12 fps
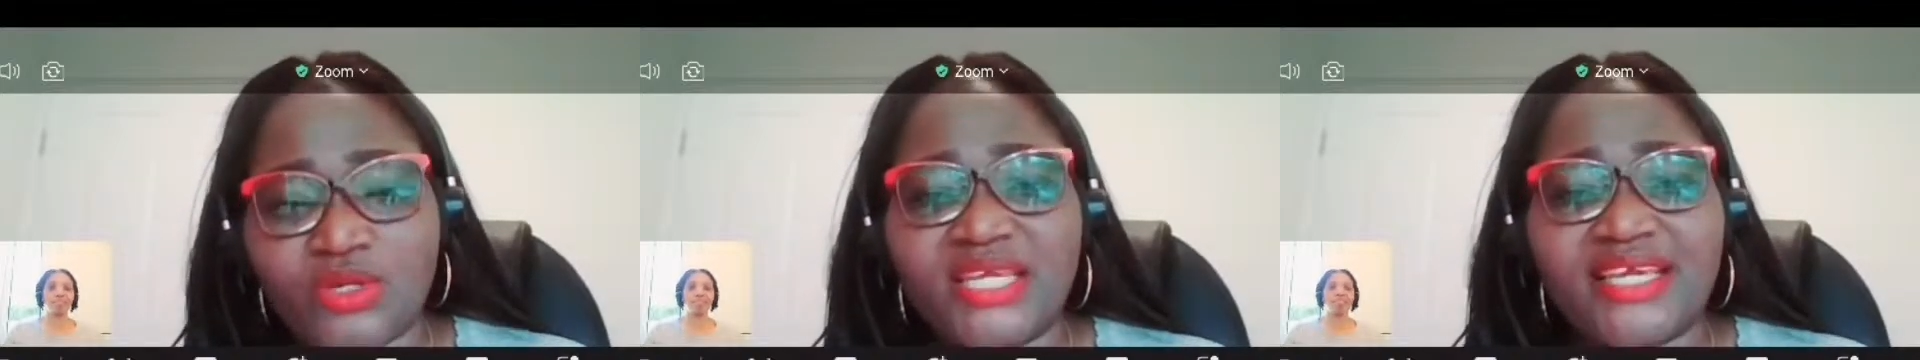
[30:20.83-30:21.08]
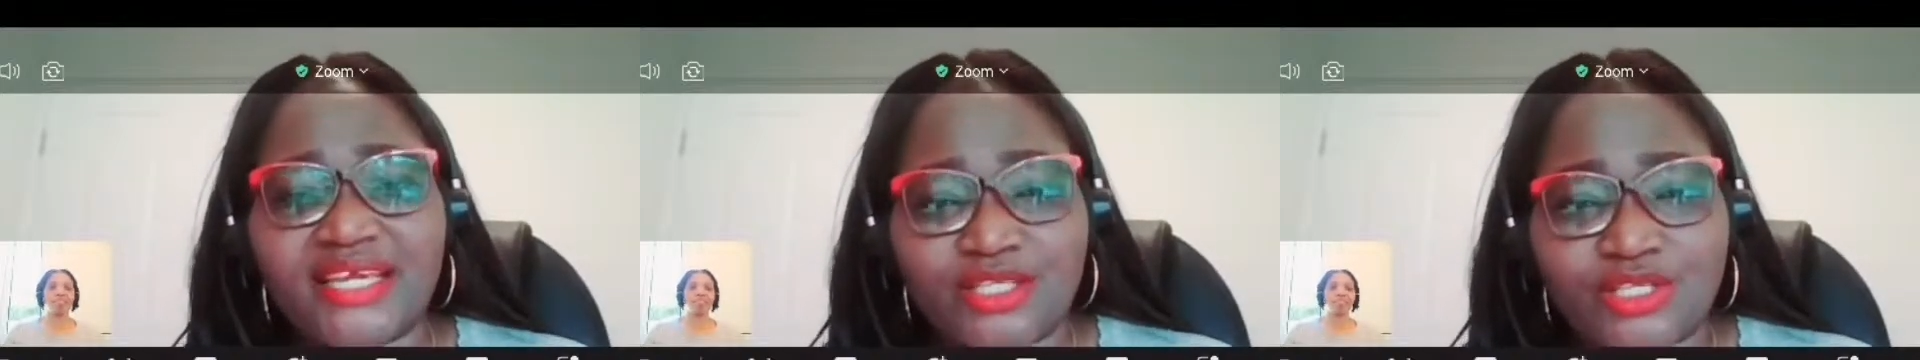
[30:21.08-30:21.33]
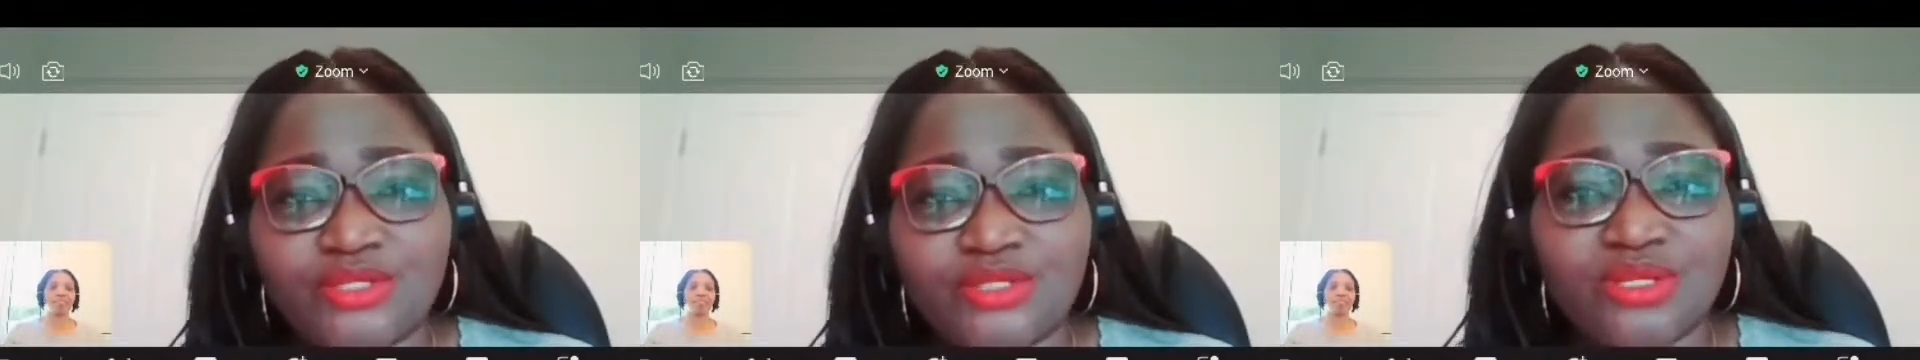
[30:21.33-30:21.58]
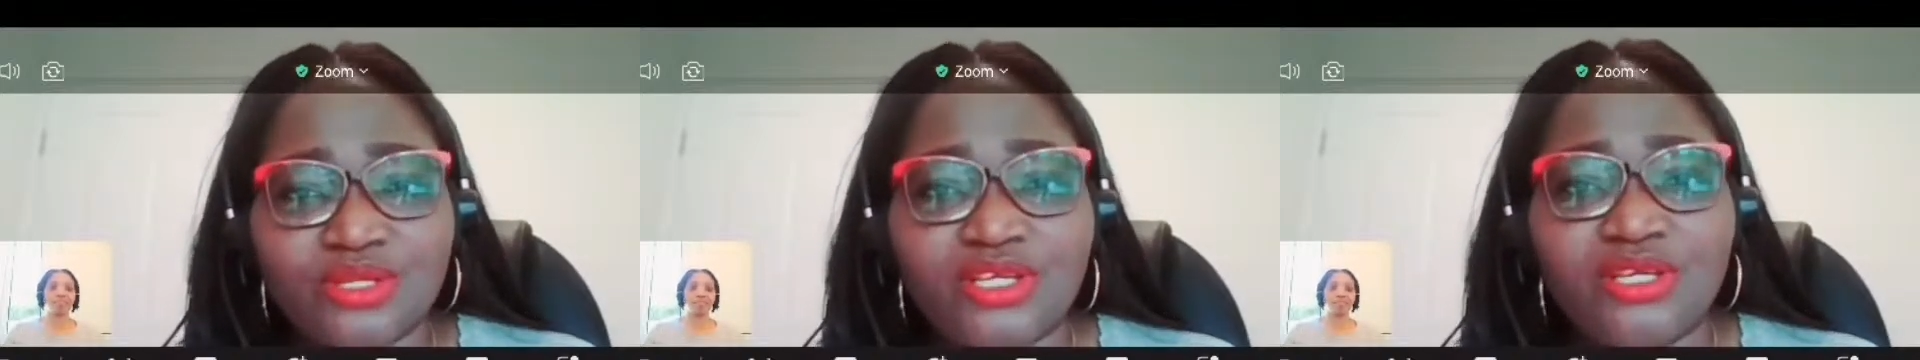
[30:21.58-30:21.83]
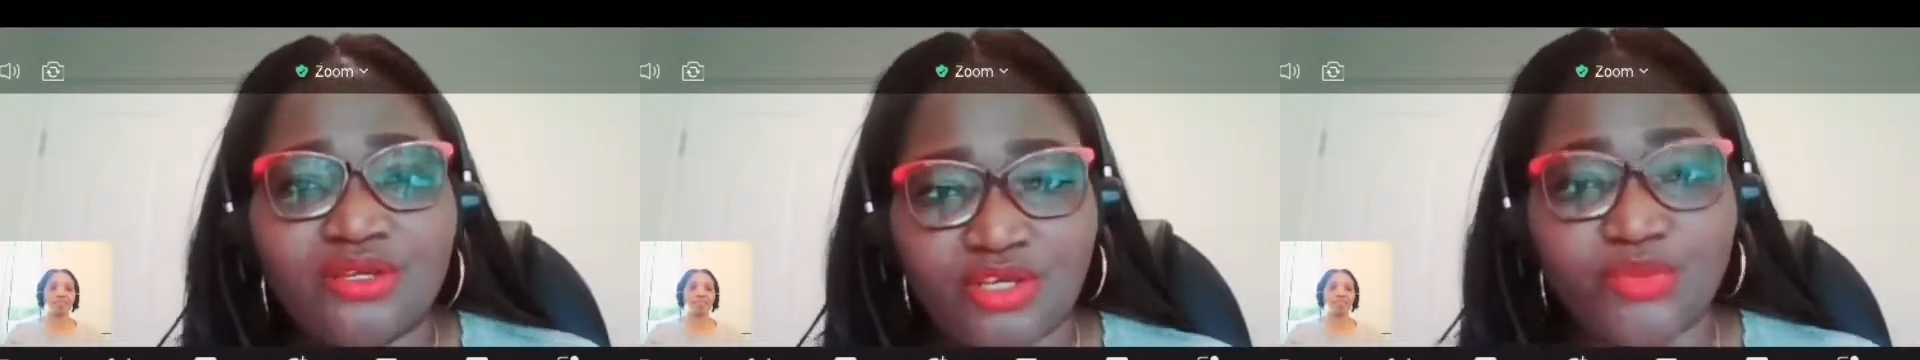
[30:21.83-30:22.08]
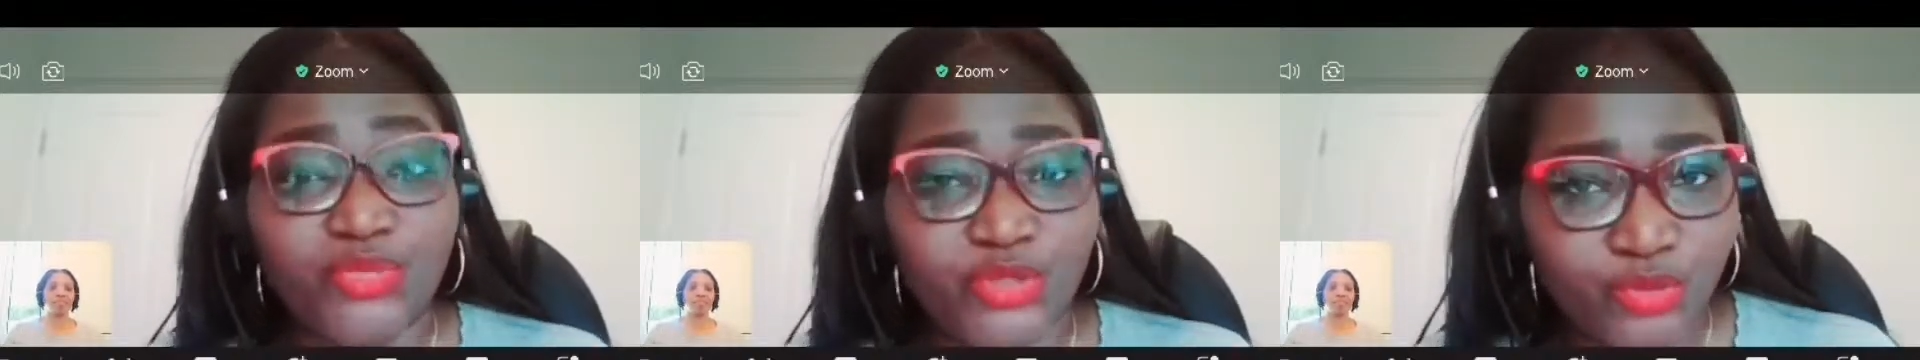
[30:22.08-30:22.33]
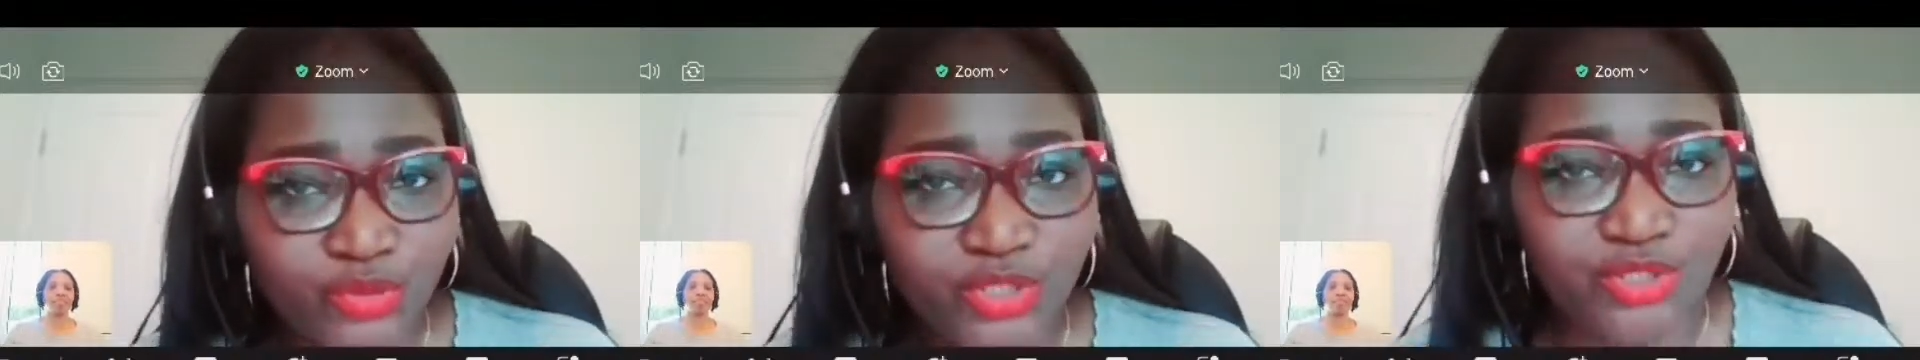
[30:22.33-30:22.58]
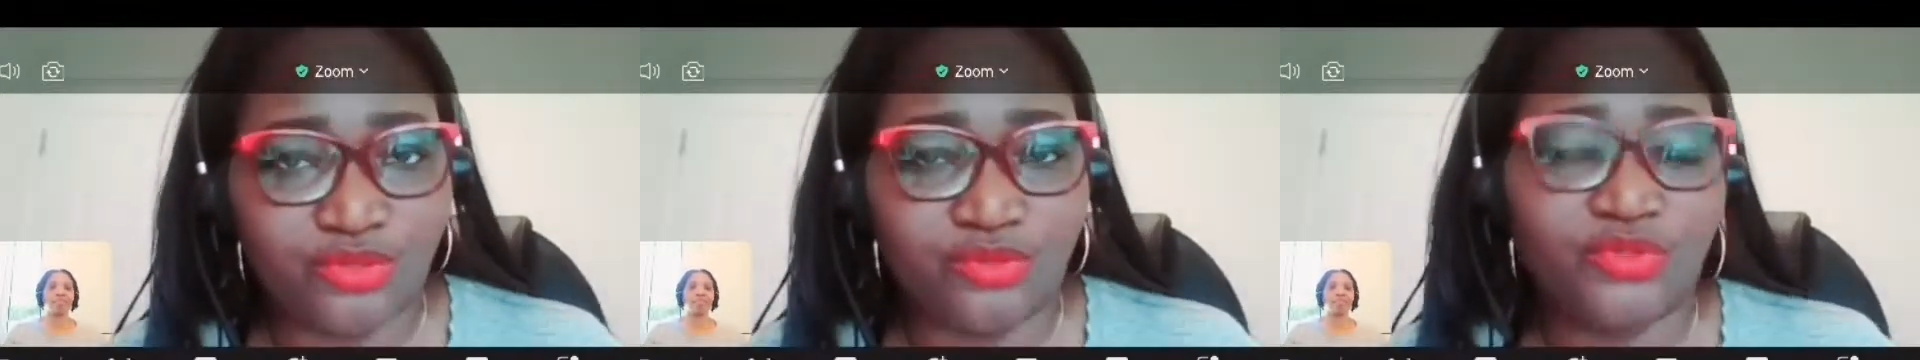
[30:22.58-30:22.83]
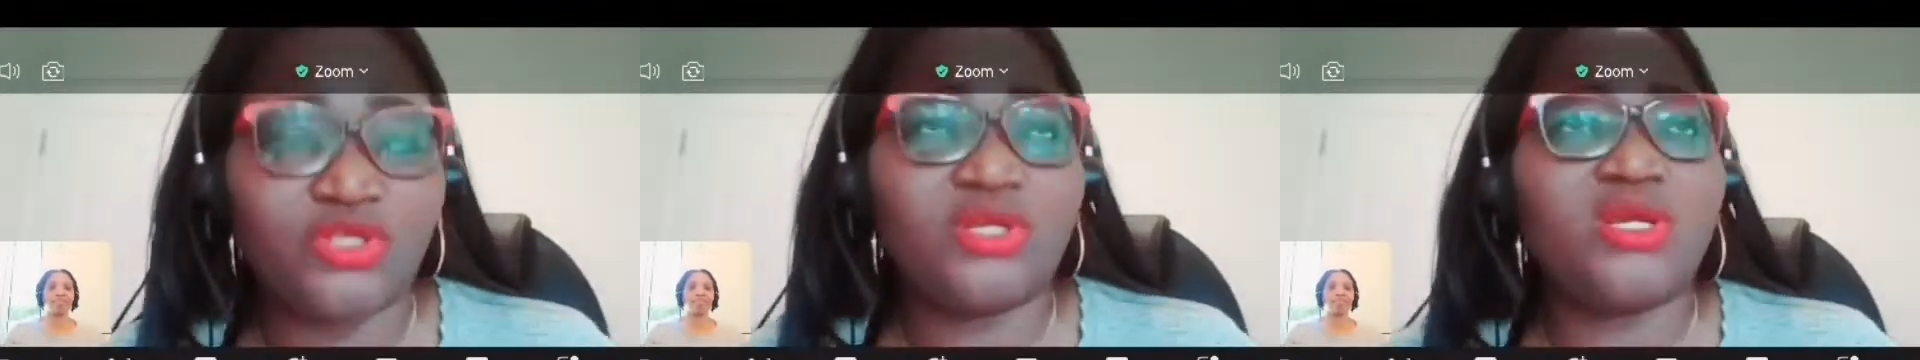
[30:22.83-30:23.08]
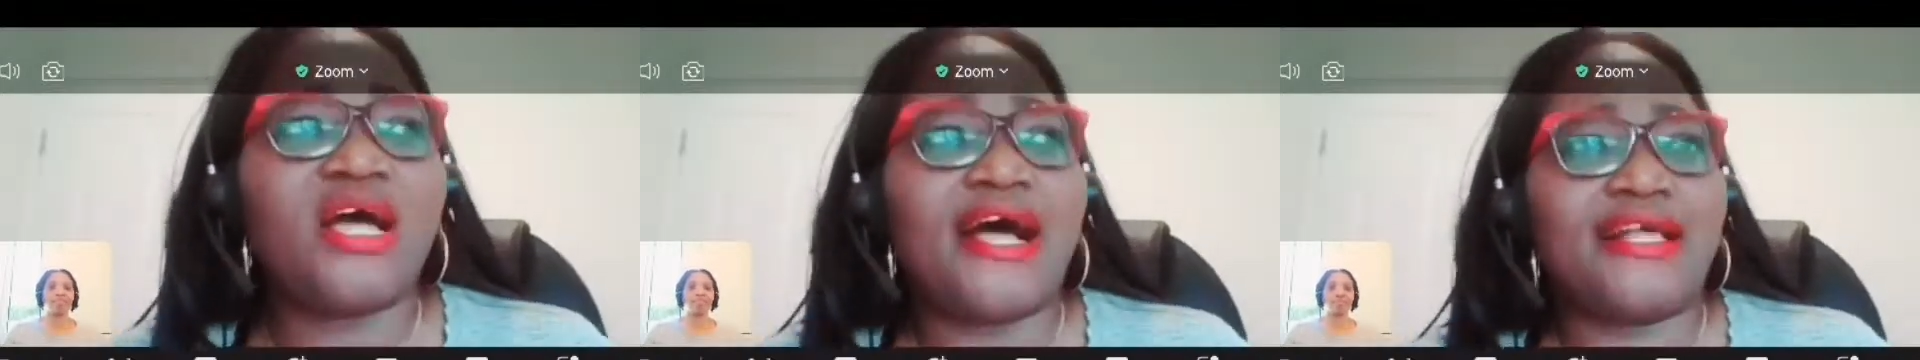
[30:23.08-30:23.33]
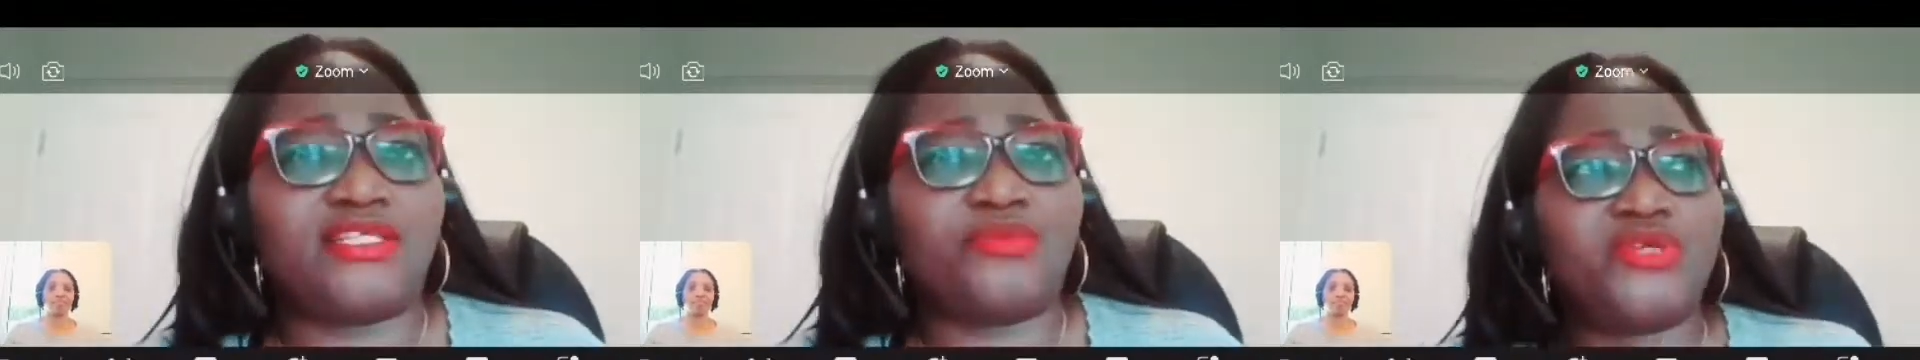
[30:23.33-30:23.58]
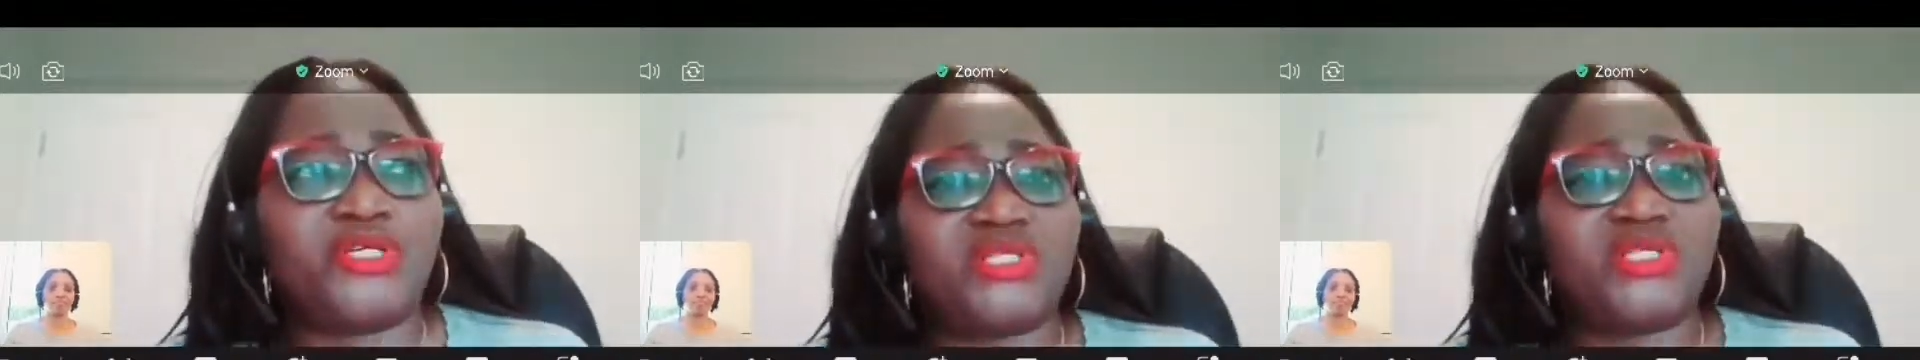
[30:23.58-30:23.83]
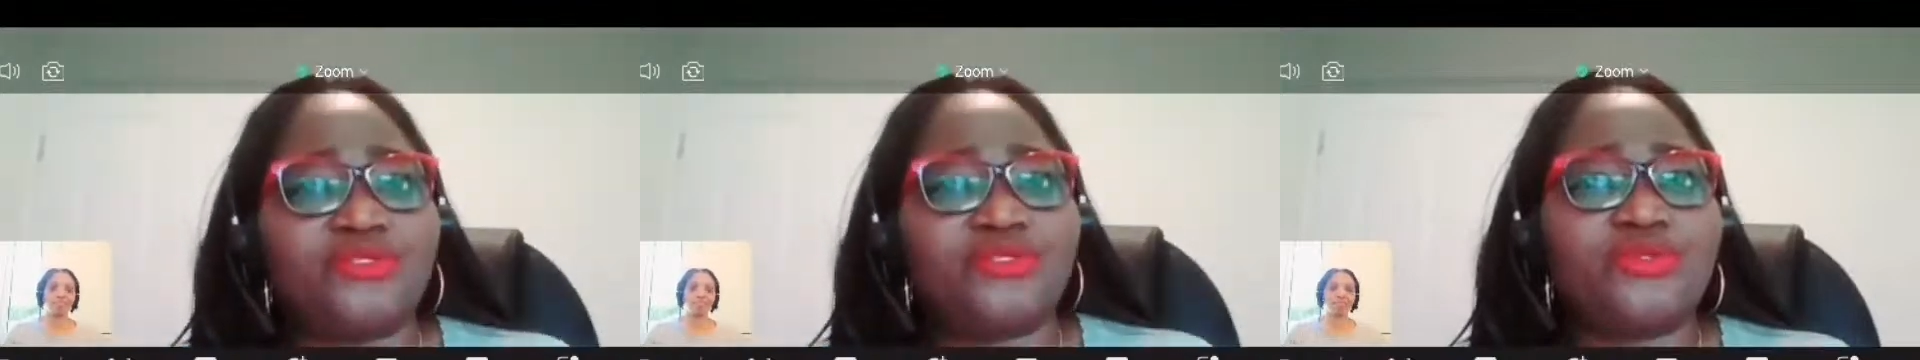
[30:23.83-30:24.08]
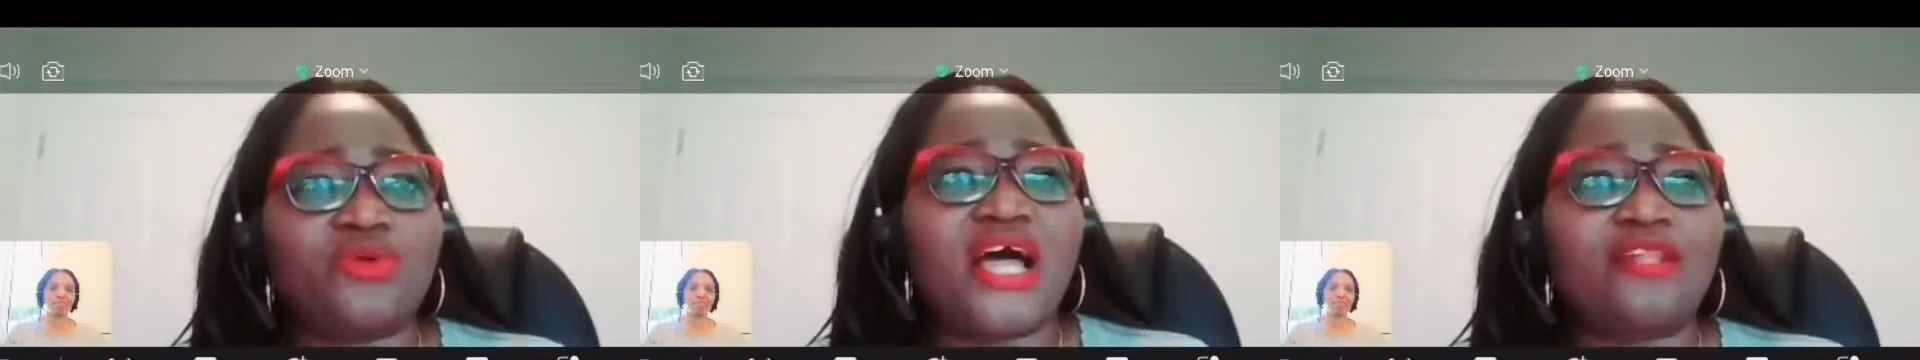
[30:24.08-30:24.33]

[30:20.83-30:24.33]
It builds you as a person.